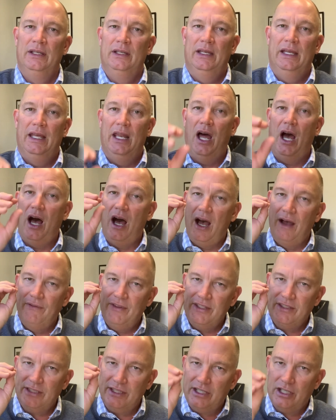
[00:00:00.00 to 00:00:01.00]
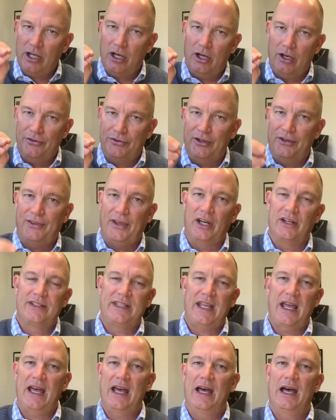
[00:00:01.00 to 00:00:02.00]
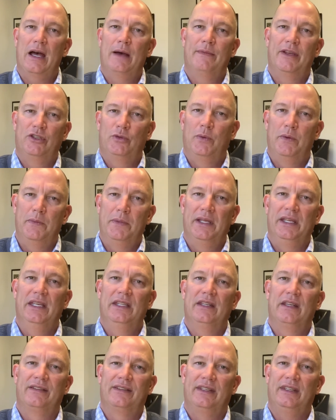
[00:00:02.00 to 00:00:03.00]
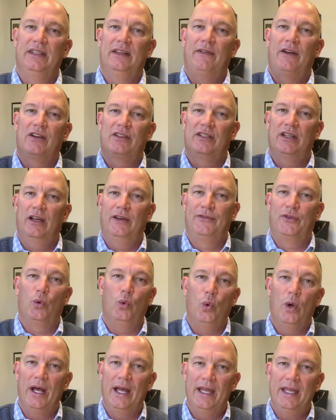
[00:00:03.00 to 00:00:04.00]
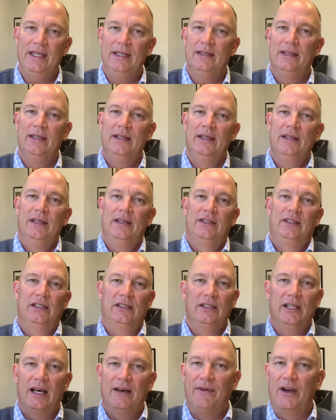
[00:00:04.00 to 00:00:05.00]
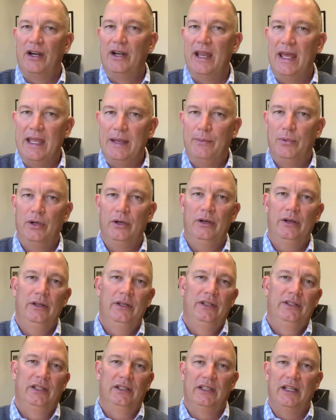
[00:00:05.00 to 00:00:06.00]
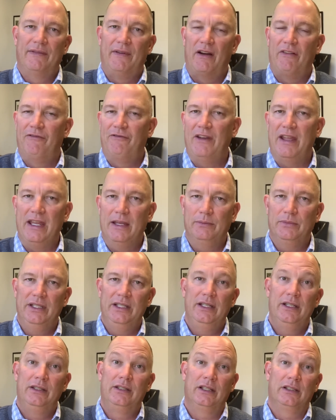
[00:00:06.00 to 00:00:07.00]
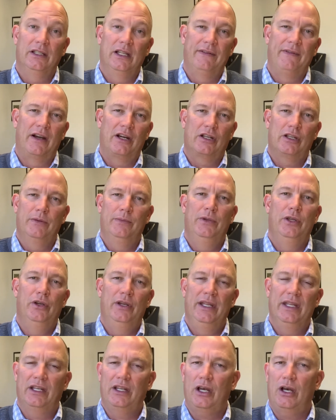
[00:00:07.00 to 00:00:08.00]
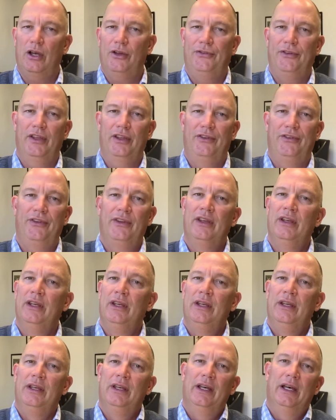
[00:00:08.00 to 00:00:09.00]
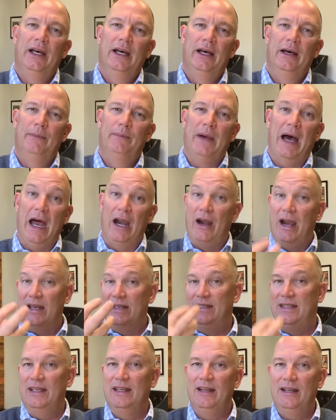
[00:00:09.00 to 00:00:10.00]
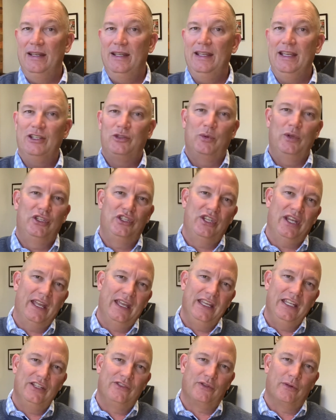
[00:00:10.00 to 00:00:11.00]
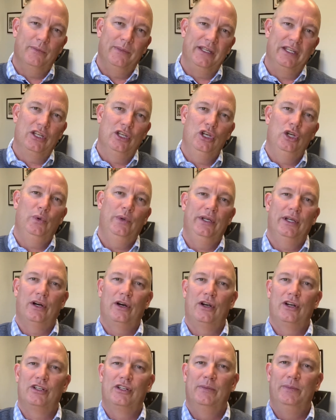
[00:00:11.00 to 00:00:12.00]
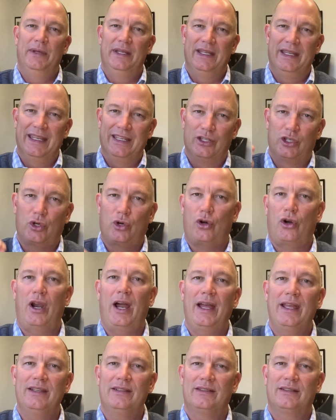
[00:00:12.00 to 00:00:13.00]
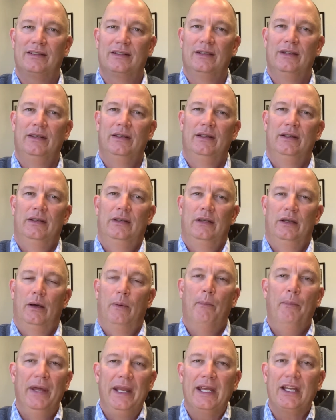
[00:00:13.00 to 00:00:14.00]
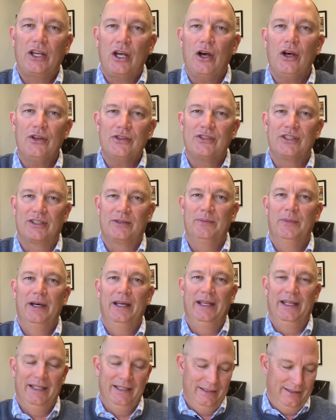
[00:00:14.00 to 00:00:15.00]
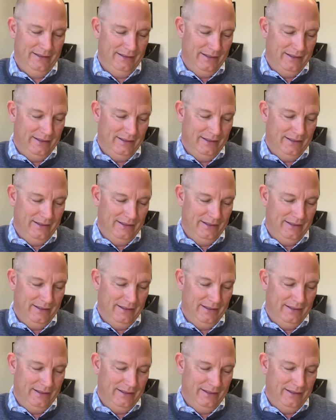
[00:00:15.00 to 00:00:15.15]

It obviously costs us our time as we begin to give ourselves away to love our neighbor, to love our family, to love our community. It costs us Our identity as we change from being who we are to being in Christ. But it cost us money.